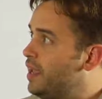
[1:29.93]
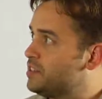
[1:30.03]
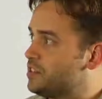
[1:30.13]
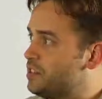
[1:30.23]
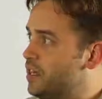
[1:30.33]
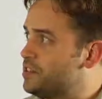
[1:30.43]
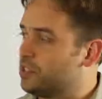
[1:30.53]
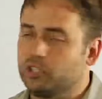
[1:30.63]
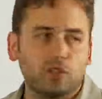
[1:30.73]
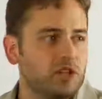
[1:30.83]

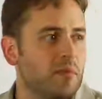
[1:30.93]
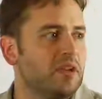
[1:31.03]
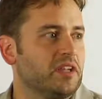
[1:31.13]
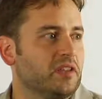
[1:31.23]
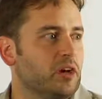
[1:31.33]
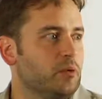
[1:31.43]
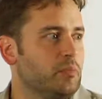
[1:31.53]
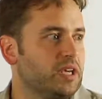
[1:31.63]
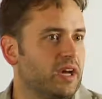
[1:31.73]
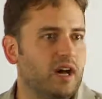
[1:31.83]
It's a little limiting, though,
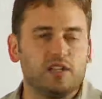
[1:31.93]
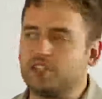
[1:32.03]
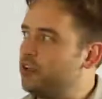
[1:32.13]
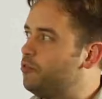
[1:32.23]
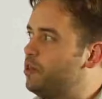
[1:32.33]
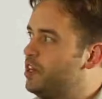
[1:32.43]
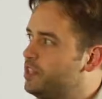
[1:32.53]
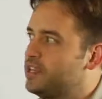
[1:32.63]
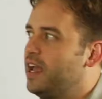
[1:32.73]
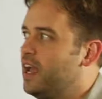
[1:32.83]
because if we
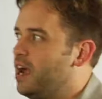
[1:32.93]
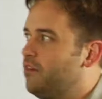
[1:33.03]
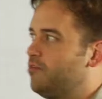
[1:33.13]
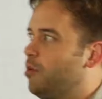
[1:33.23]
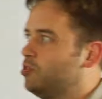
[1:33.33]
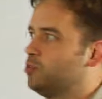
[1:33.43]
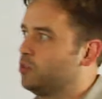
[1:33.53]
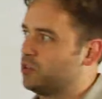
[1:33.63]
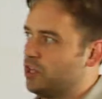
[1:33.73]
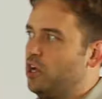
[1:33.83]
need to have
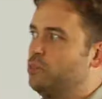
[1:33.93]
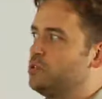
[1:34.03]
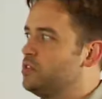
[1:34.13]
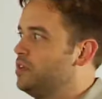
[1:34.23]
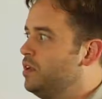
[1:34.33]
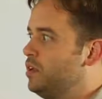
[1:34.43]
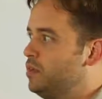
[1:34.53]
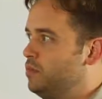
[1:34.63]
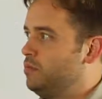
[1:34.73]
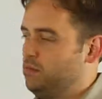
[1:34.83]
multiple scopes,
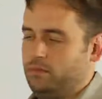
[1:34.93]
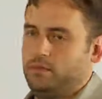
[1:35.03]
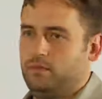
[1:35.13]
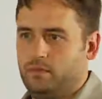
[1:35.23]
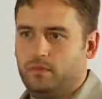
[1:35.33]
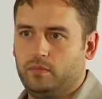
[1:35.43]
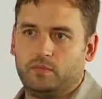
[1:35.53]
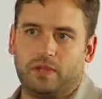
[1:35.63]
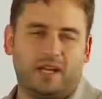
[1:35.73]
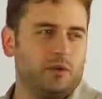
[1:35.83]

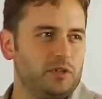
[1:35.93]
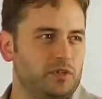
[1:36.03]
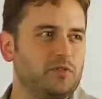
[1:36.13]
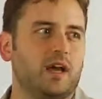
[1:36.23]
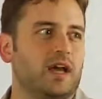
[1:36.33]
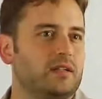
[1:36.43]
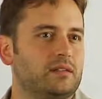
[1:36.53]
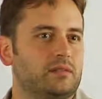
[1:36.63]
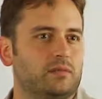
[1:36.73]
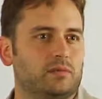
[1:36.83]
how do we do that?
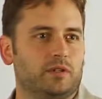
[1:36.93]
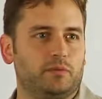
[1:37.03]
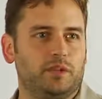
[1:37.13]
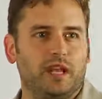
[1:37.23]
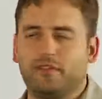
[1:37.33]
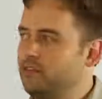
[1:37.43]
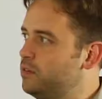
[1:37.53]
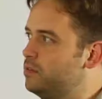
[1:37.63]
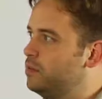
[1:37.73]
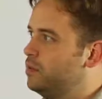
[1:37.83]
We'd have
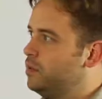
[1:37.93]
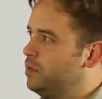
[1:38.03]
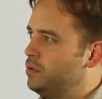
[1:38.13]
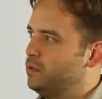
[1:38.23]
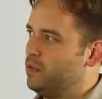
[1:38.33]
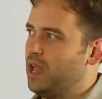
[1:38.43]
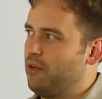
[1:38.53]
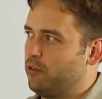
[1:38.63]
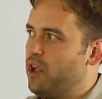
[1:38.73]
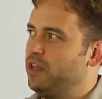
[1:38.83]
to
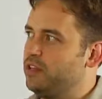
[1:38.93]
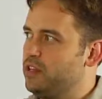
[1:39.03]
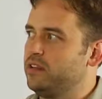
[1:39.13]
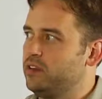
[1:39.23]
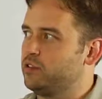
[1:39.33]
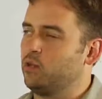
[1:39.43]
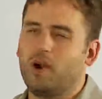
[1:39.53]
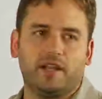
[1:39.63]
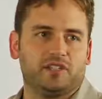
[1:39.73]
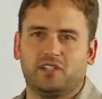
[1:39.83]
have our entity in here
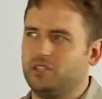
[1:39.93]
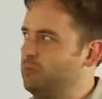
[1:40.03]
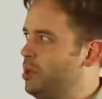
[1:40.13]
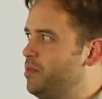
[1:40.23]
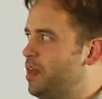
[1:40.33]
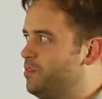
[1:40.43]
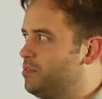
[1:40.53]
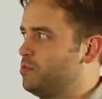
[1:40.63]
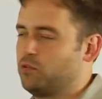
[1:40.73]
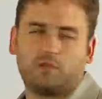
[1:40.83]
twice and then maybe have
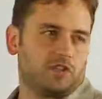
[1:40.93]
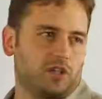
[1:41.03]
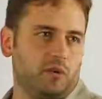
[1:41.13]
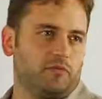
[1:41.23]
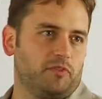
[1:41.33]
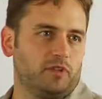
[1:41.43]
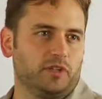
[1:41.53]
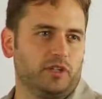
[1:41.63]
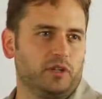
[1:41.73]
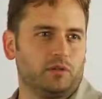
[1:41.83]
some sort of scope field
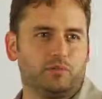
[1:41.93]
here.